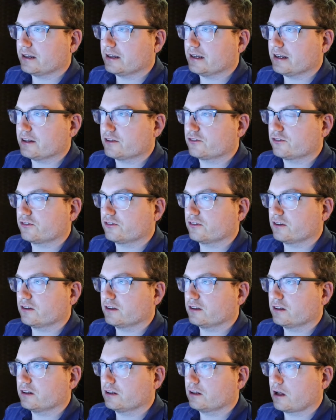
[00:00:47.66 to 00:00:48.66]
It's
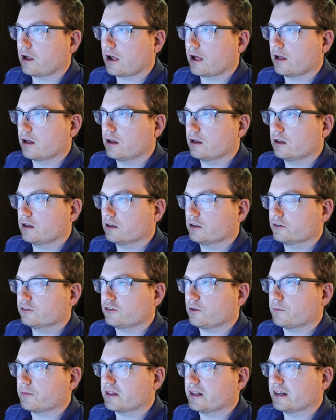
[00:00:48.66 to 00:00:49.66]

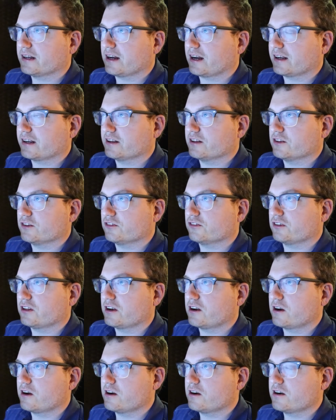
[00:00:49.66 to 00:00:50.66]
something I
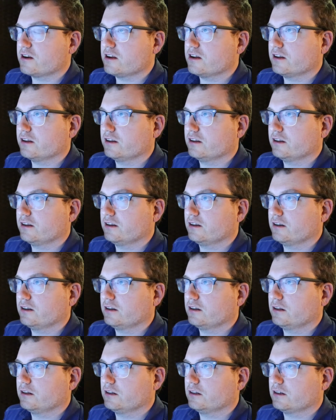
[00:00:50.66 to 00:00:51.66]
considered
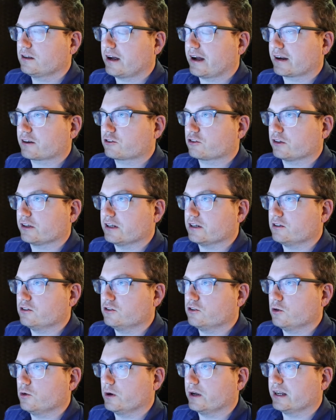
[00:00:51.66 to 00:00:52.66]
actually
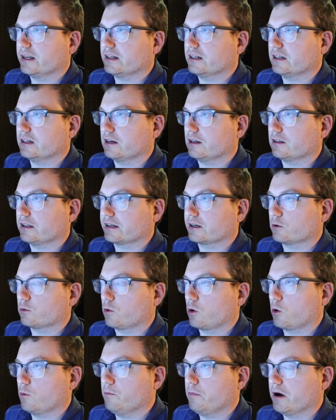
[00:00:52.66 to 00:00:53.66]
doing like a
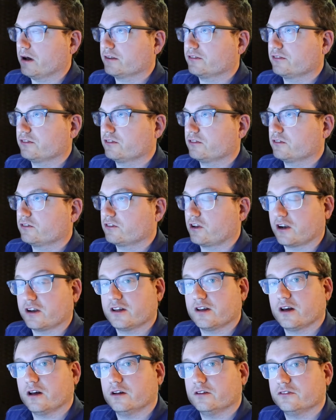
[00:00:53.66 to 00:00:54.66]
robust
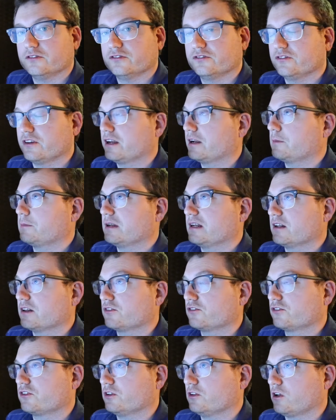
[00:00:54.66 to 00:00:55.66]
study of, and I mean,
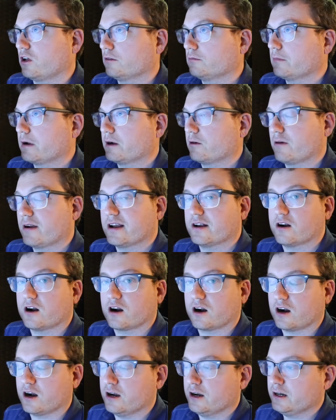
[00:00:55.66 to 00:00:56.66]
it's still on my
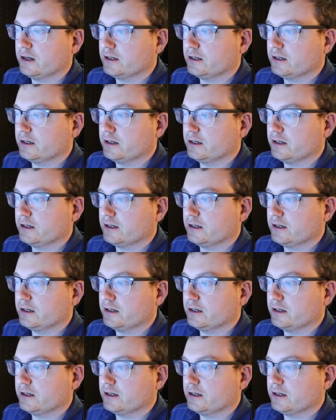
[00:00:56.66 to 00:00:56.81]
radar.